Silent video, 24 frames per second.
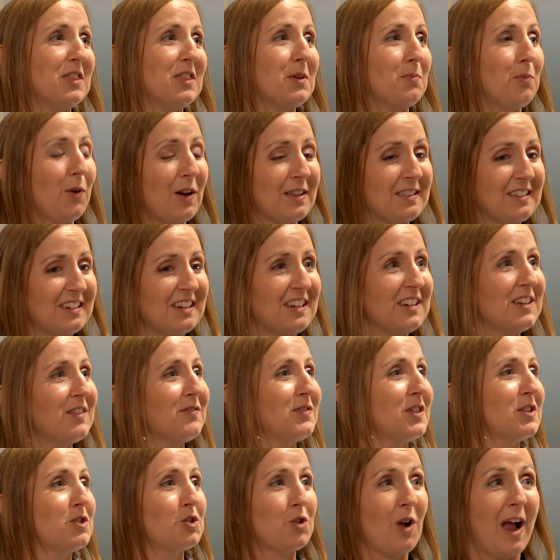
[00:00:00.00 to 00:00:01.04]
The president
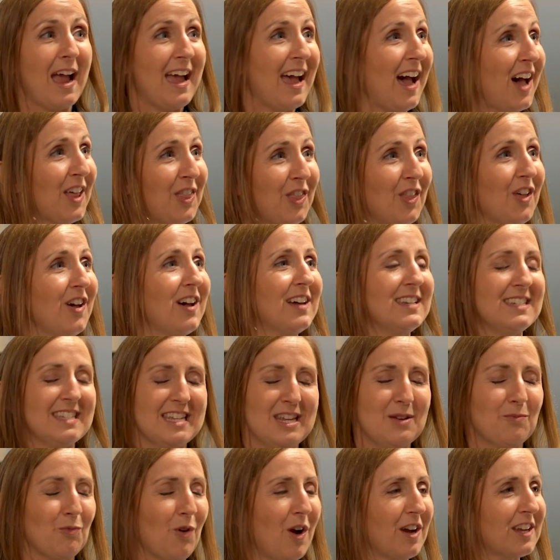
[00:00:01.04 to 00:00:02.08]
of the Triathlon
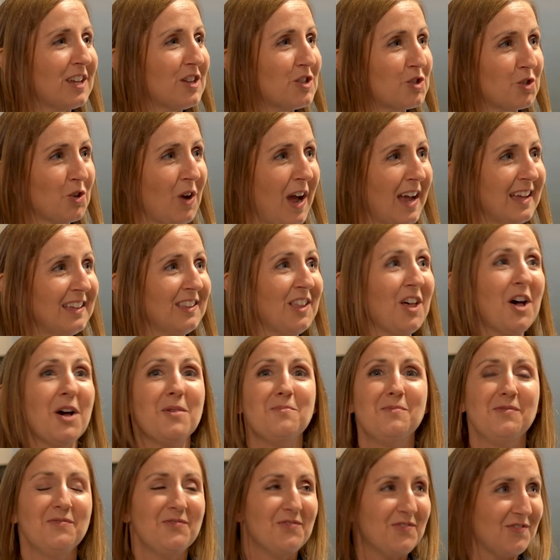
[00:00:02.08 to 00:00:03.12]
Team Rocket Tri
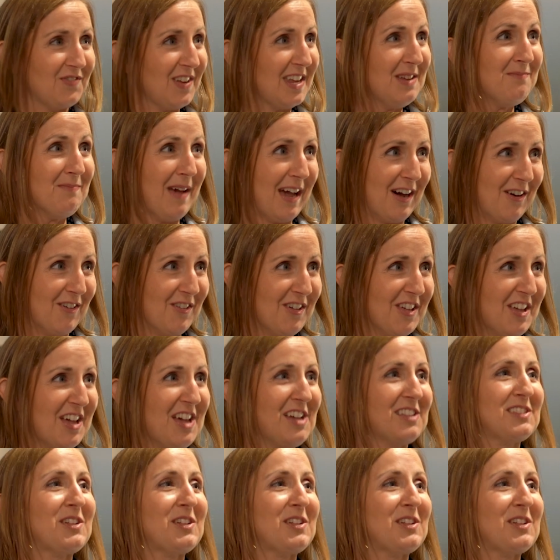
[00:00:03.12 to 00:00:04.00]
Club, female.